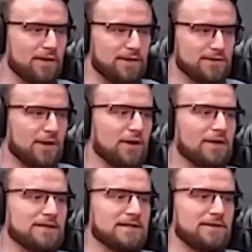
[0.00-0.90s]
and there's
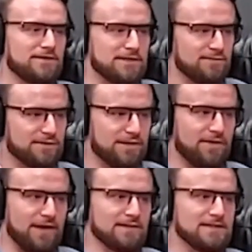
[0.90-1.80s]
arts and there's different
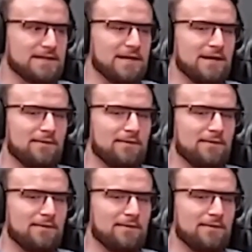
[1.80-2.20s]
things.